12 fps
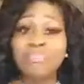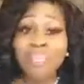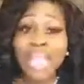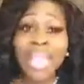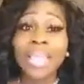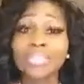
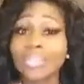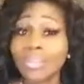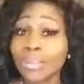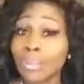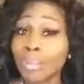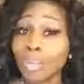into the
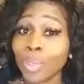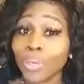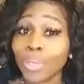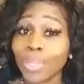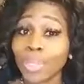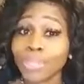
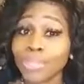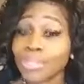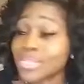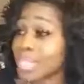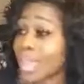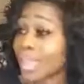community and just,
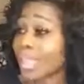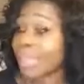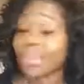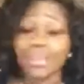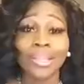like,